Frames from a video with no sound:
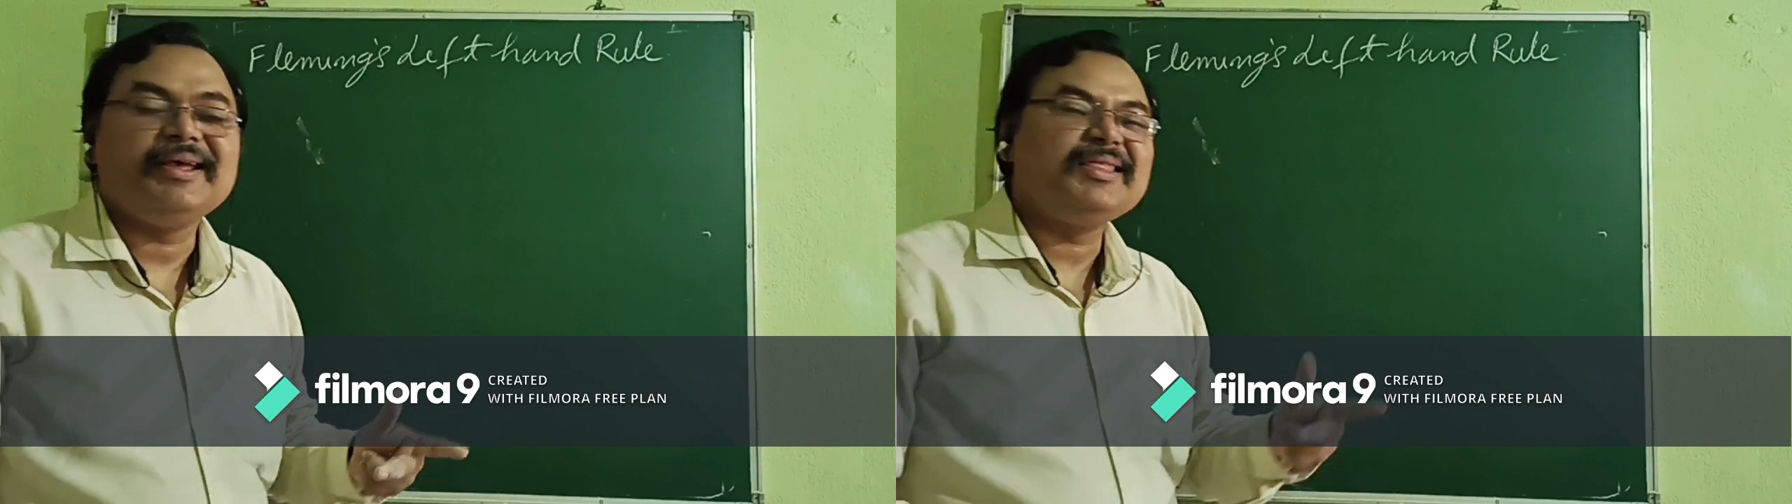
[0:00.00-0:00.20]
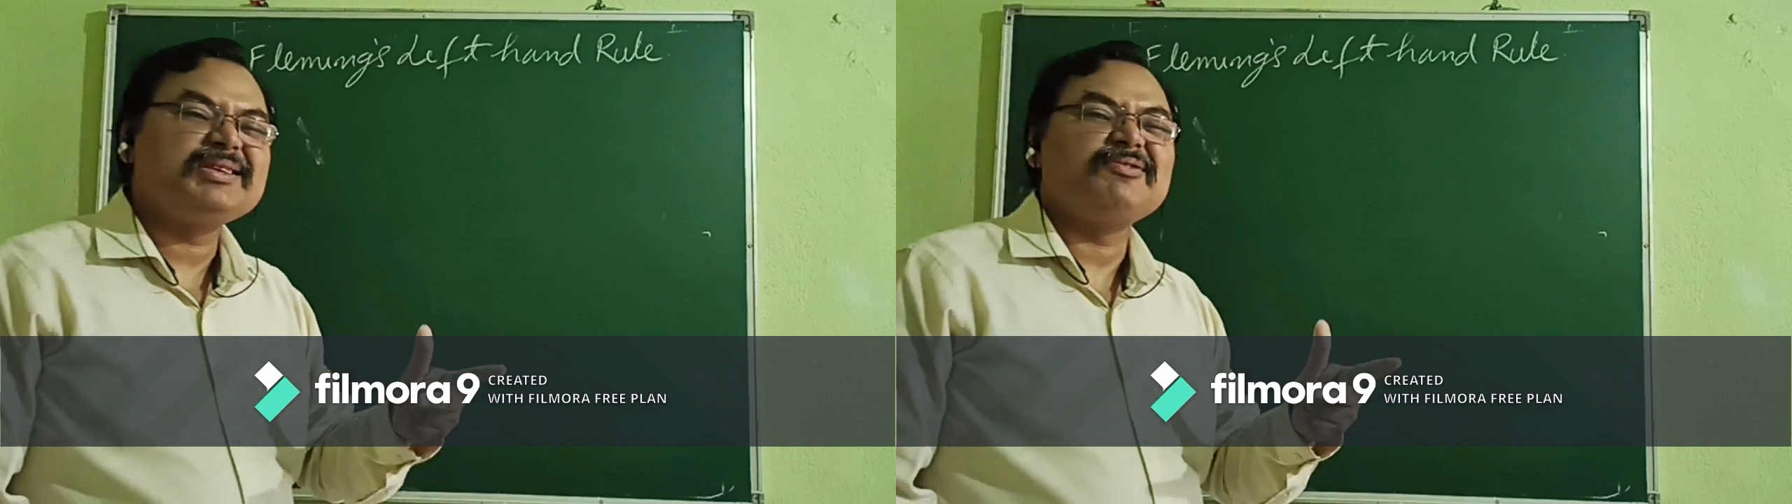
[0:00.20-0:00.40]

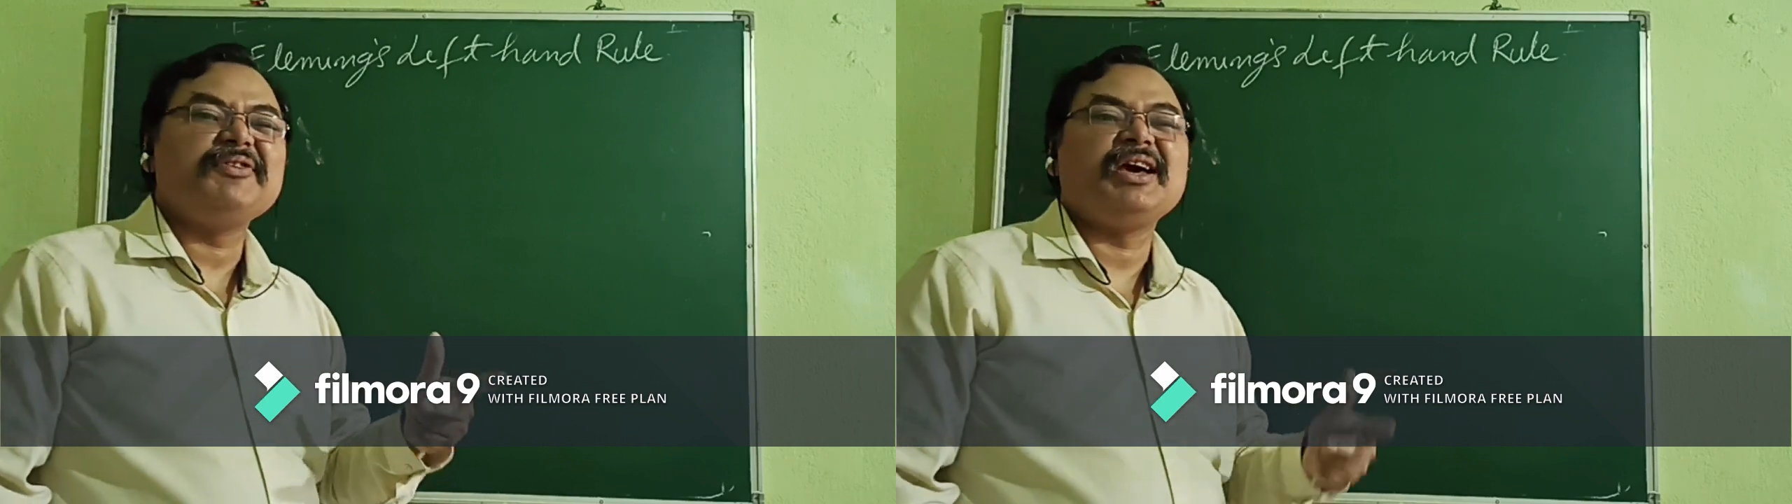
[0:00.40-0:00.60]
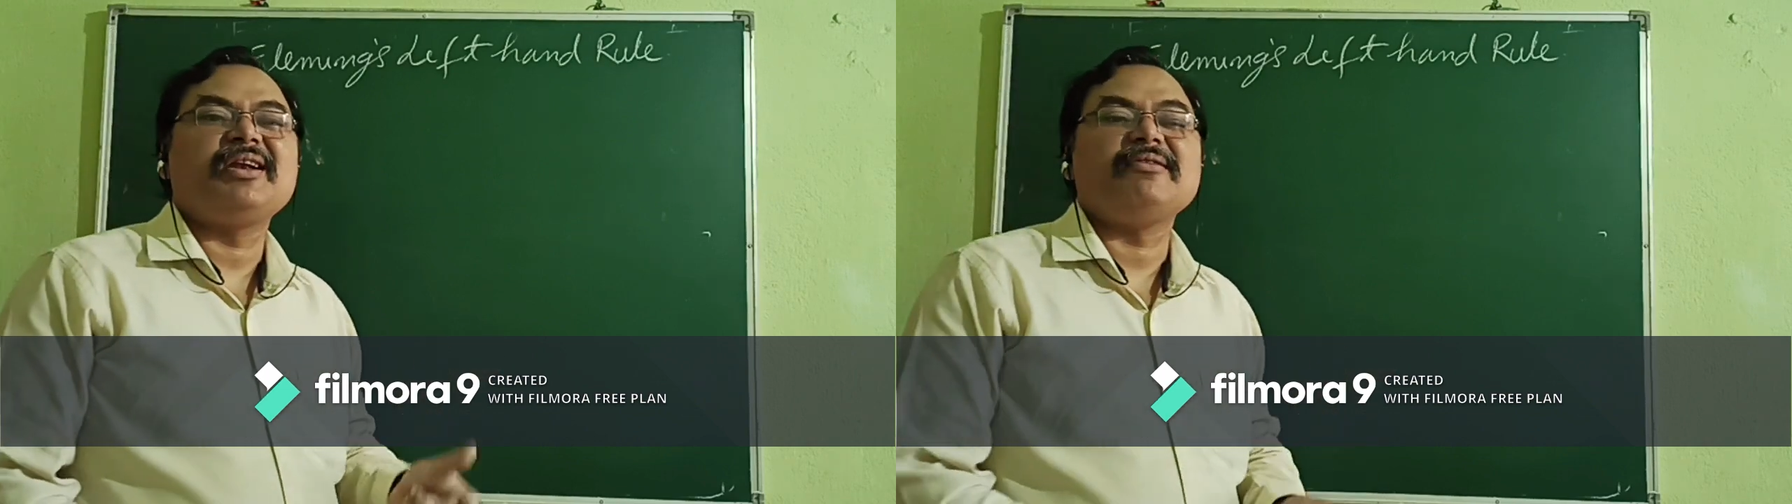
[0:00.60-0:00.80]
in this way
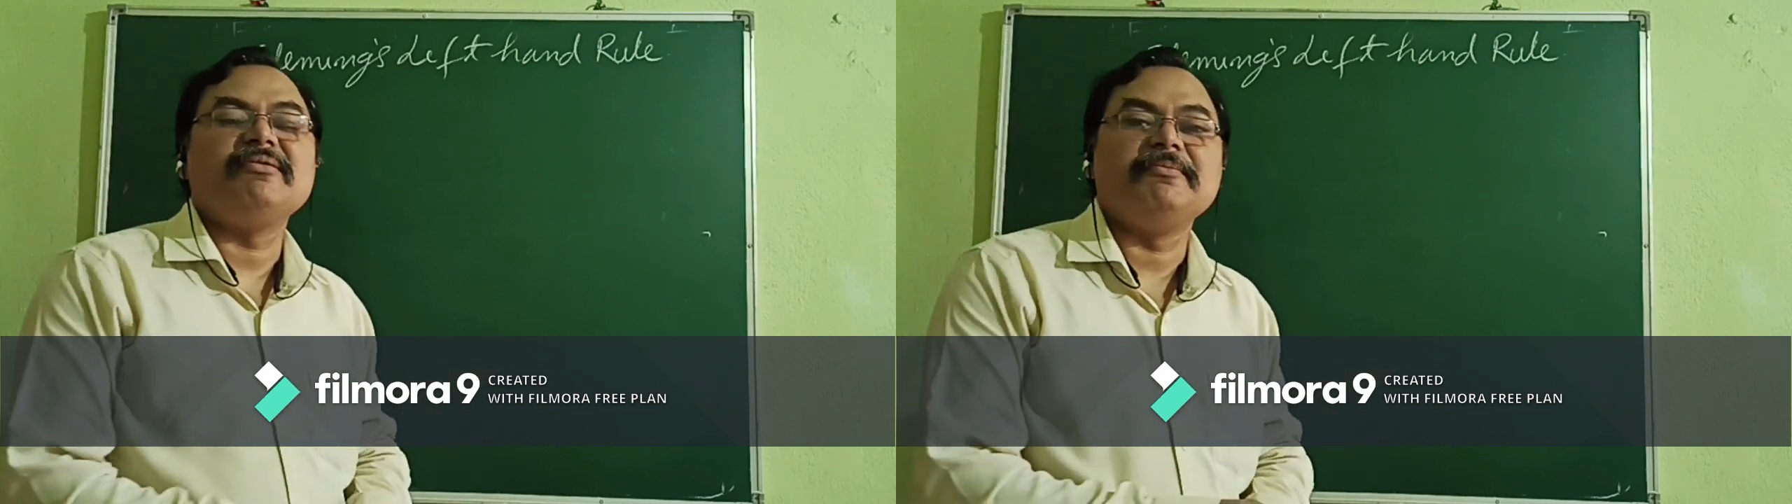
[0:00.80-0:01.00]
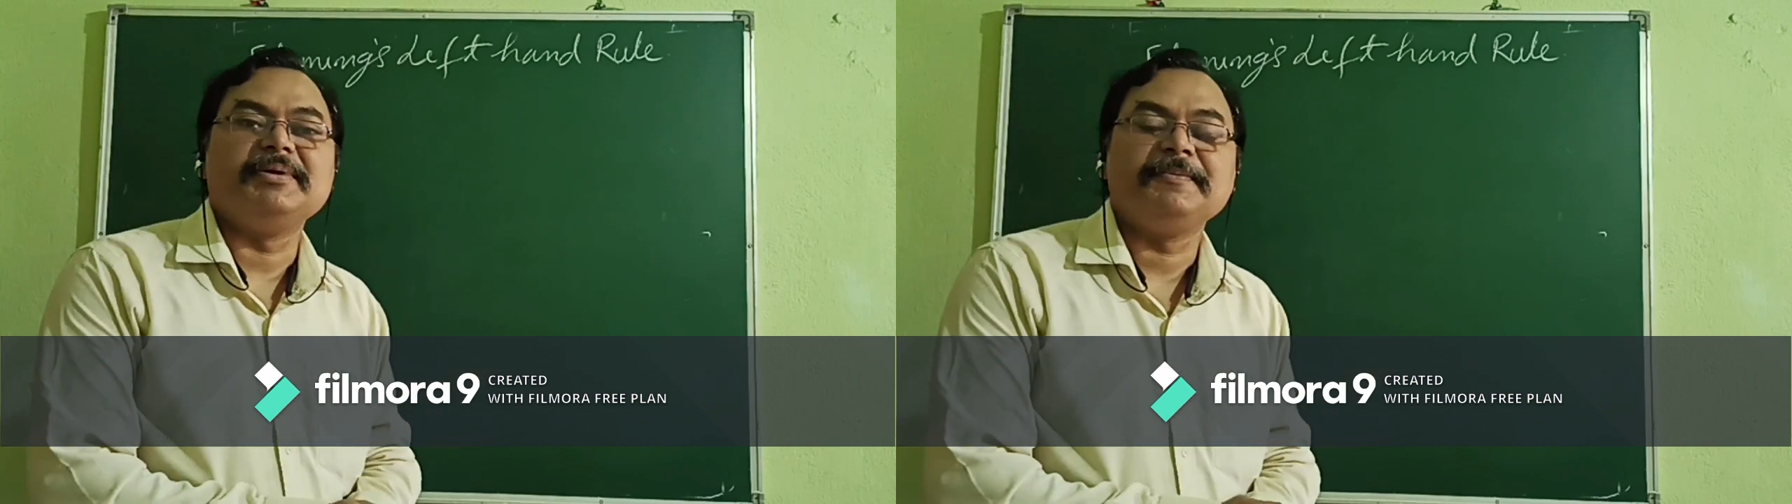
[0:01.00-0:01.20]
we can
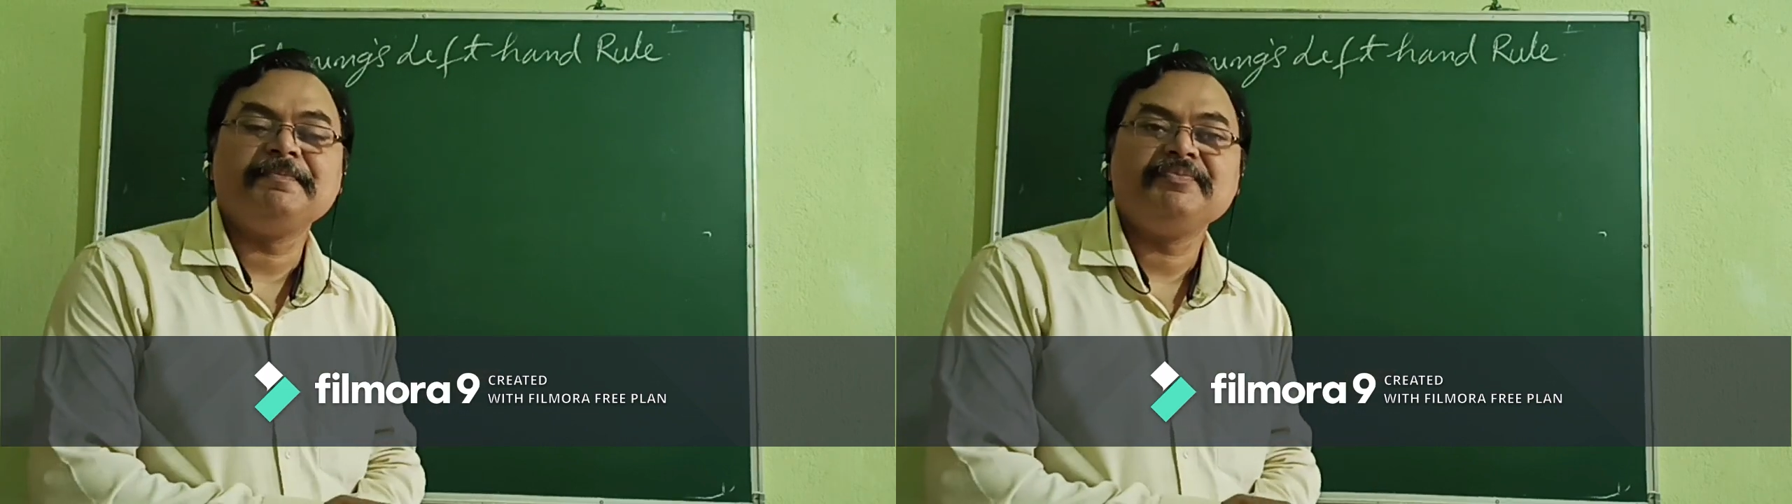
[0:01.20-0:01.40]
remember.